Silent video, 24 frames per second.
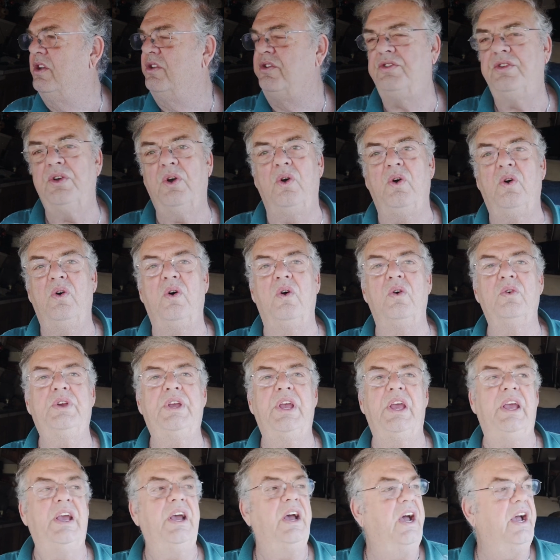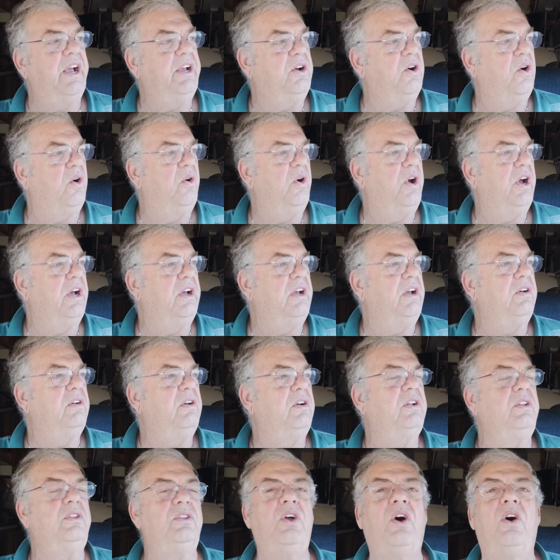So, okay, I go
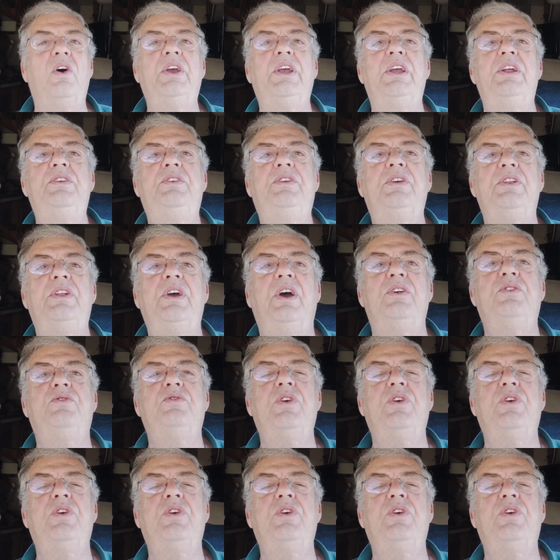log into that.